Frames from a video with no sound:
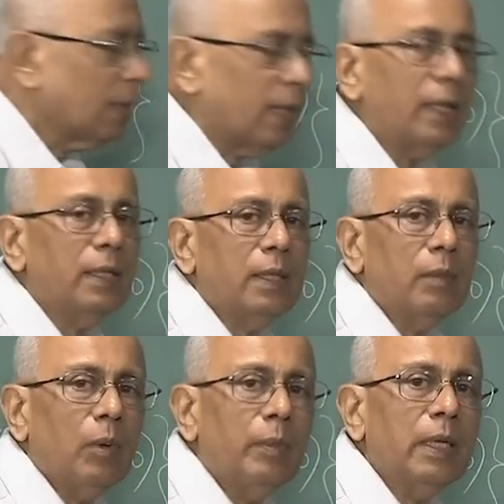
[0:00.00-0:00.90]
then the
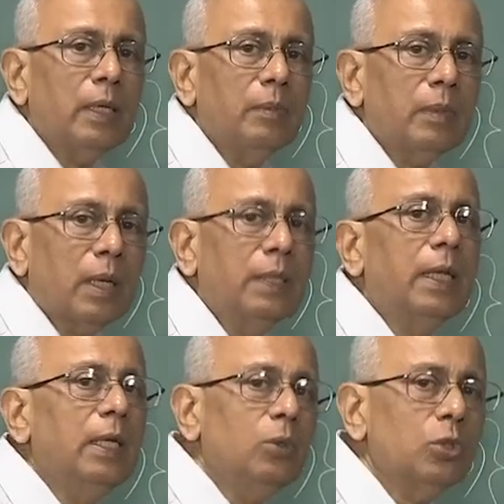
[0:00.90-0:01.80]
momentum
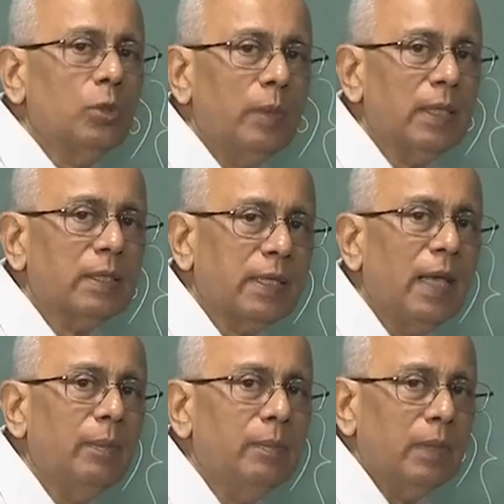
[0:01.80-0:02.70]
continues to be the
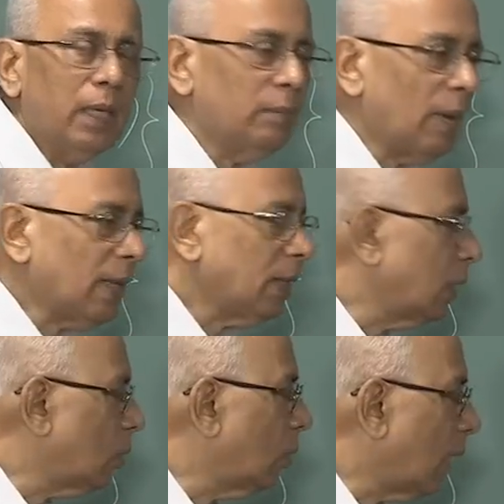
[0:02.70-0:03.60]
same in
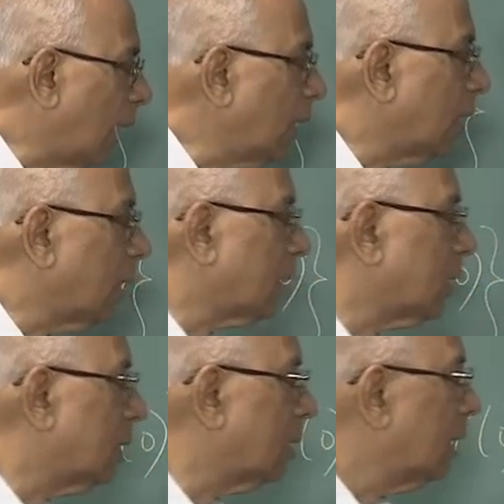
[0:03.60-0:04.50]
magnitude and
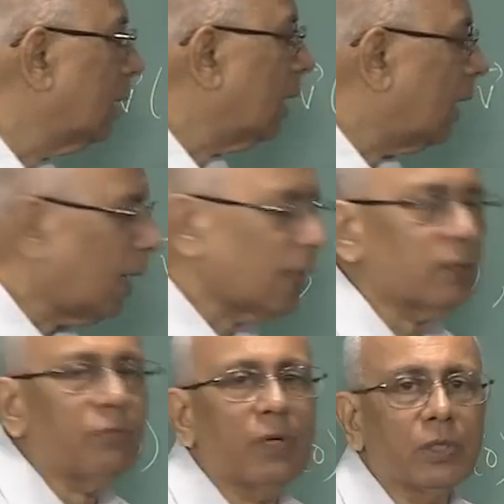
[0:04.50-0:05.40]
direction as
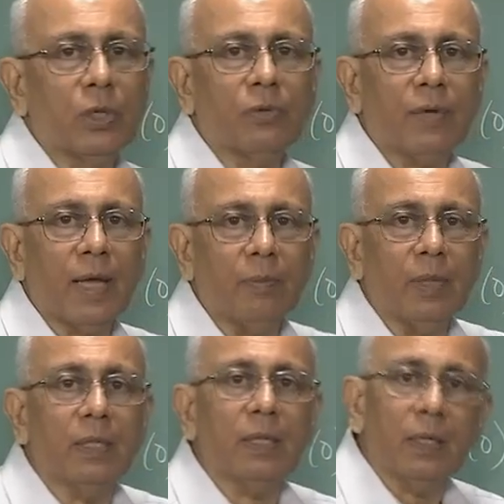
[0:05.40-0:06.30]
a function of
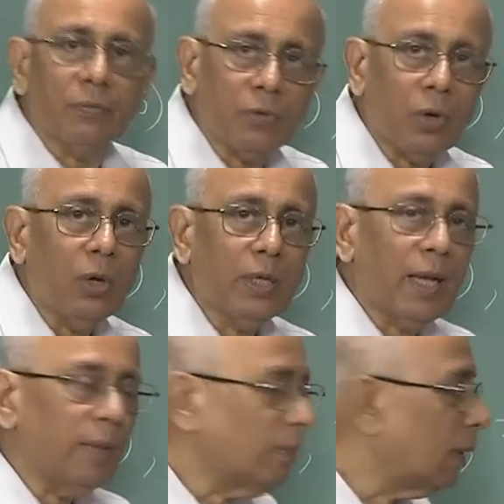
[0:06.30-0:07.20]
time. For all
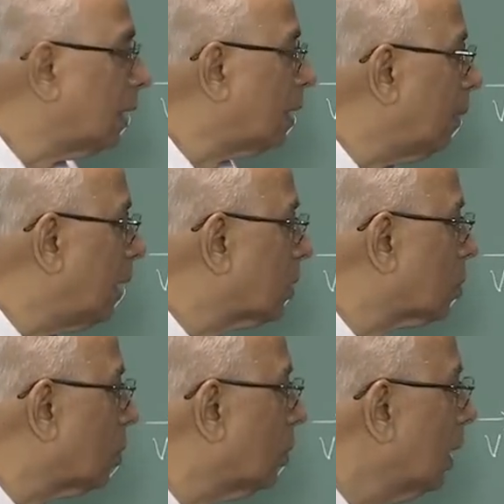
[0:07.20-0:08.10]
time it remains
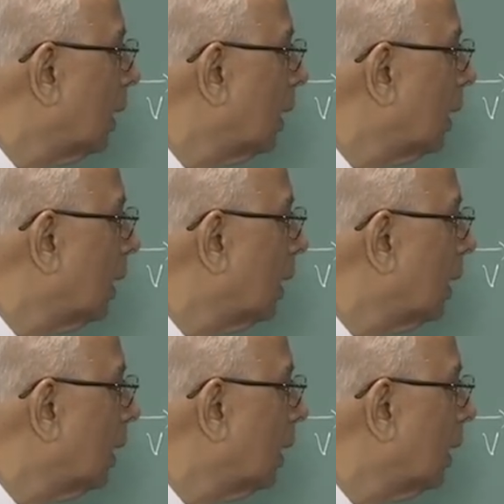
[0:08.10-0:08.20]
so,